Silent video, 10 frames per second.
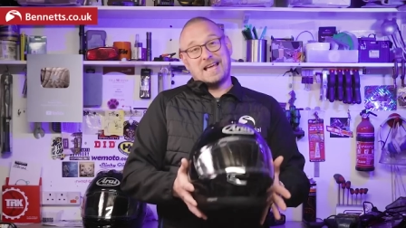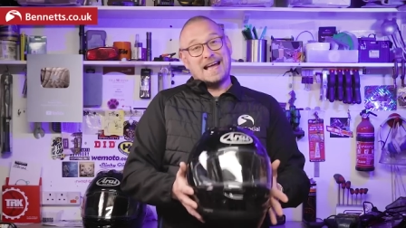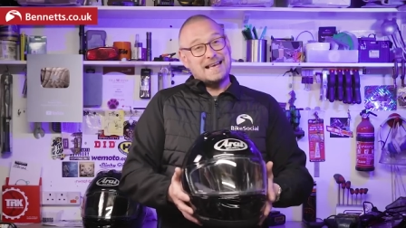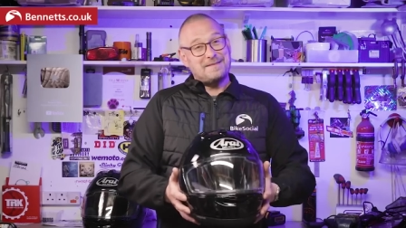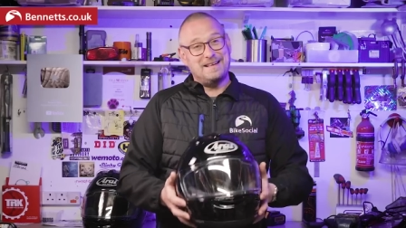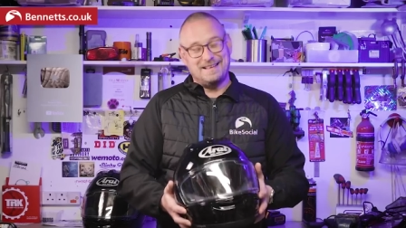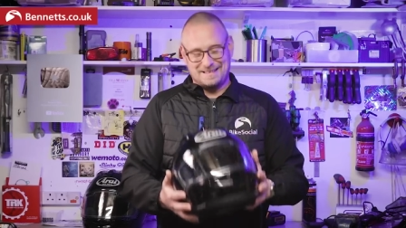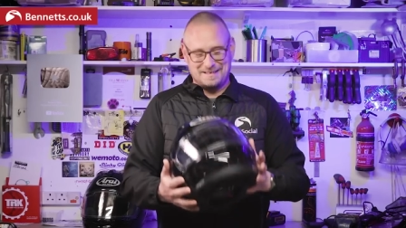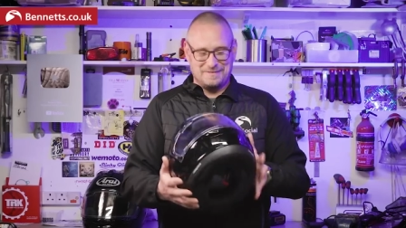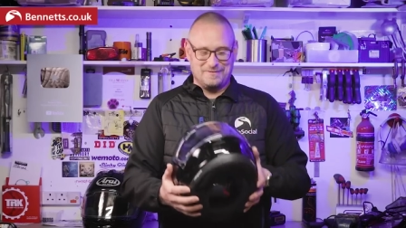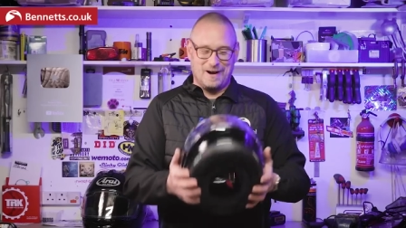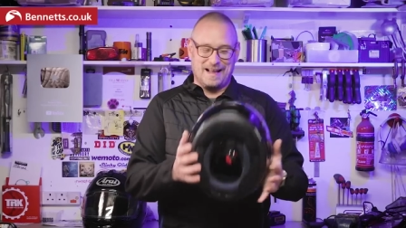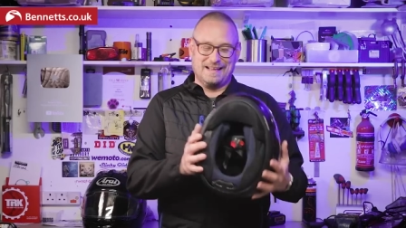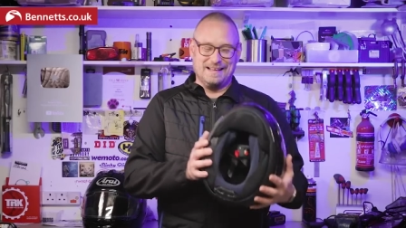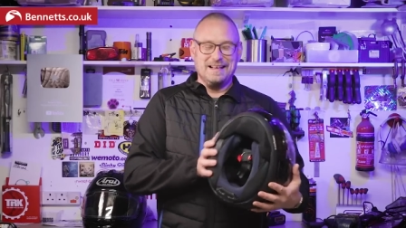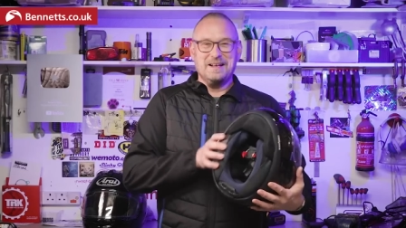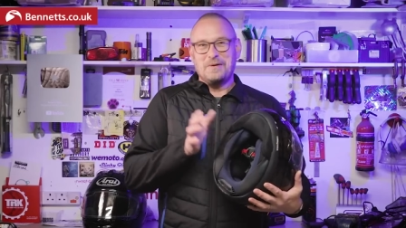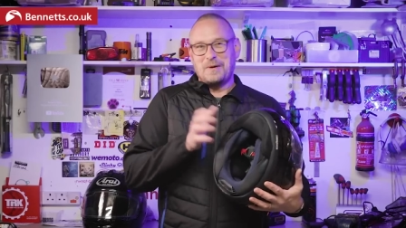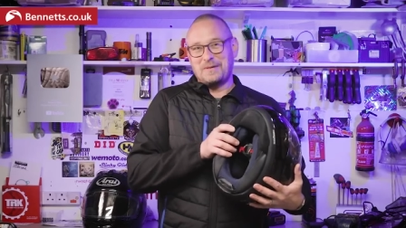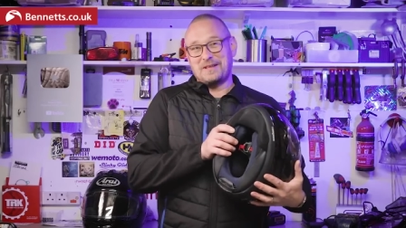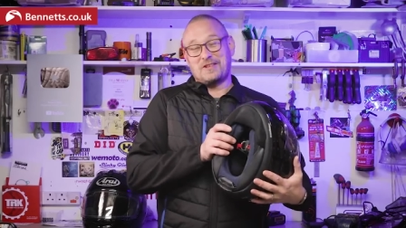get it? Right, well the